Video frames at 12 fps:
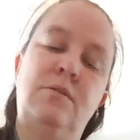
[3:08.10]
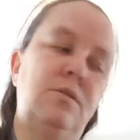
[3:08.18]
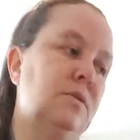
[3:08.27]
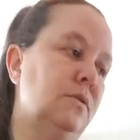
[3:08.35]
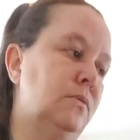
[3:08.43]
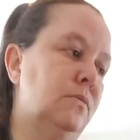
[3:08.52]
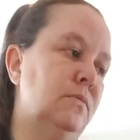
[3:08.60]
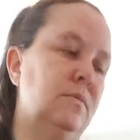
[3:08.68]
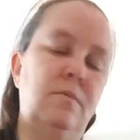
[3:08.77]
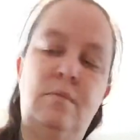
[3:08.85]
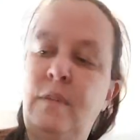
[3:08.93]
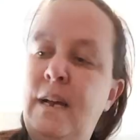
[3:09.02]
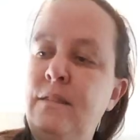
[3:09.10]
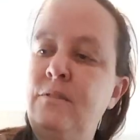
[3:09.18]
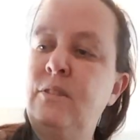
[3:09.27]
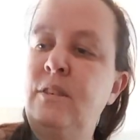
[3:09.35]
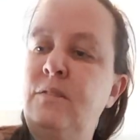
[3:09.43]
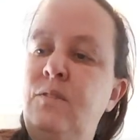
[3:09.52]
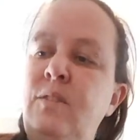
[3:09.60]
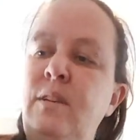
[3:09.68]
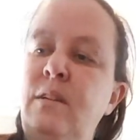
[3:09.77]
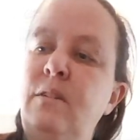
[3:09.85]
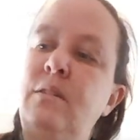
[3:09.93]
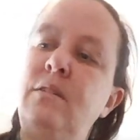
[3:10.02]
So that sauce
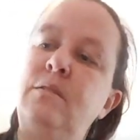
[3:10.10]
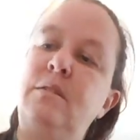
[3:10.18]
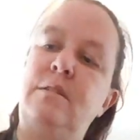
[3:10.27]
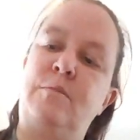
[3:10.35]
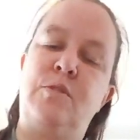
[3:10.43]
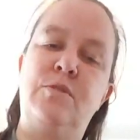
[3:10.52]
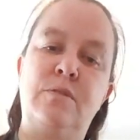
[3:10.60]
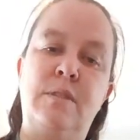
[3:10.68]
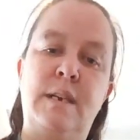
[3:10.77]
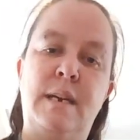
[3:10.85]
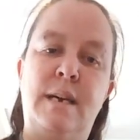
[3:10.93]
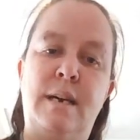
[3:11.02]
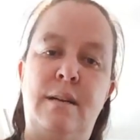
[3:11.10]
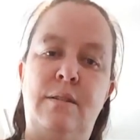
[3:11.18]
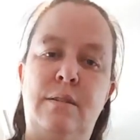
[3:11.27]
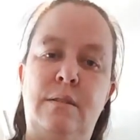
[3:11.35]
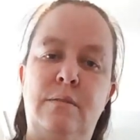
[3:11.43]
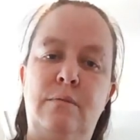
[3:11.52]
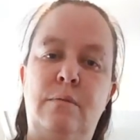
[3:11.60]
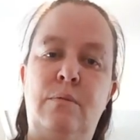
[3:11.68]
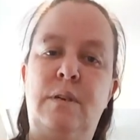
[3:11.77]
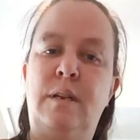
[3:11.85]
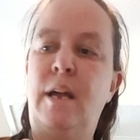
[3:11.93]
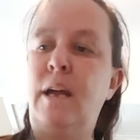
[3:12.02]
there, then I'm also going to add
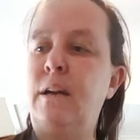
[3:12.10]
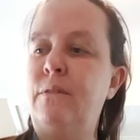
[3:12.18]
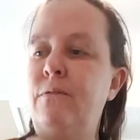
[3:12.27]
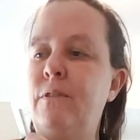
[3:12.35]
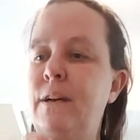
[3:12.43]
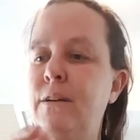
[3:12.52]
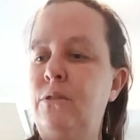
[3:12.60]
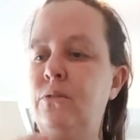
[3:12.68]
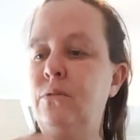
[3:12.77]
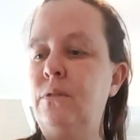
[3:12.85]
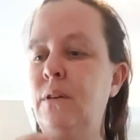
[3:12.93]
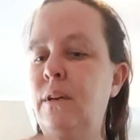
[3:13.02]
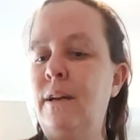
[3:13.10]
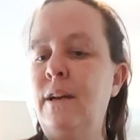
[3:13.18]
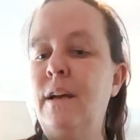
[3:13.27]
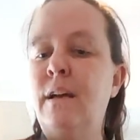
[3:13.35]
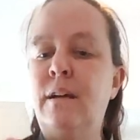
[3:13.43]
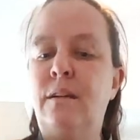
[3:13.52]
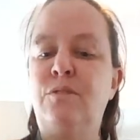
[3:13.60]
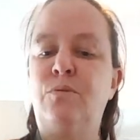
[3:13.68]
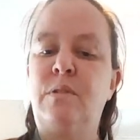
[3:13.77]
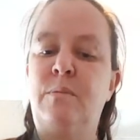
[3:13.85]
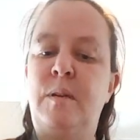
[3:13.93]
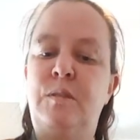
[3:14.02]
1 can of ragu. Because you
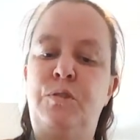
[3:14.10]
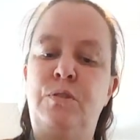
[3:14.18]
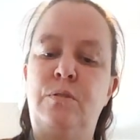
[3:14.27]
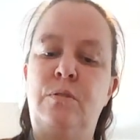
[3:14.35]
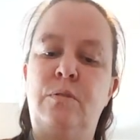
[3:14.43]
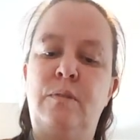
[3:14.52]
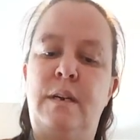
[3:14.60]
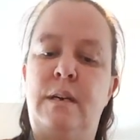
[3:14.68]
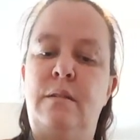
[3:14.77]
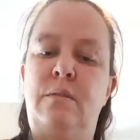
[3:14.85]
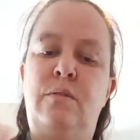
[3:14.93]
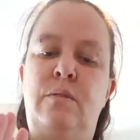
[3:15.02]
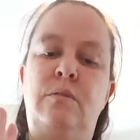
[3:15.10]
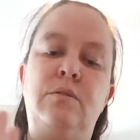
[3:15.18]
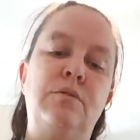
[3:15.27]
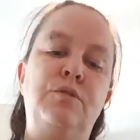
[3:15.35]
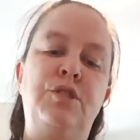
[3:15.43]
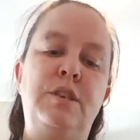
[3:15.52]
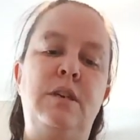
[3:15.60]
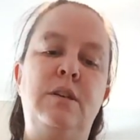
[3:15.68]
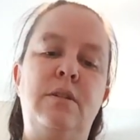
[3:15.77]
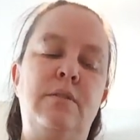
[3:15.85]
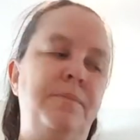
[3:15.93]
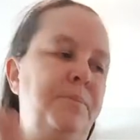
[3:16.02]
want to make sure that your
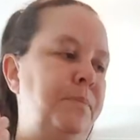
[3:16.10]
chicken...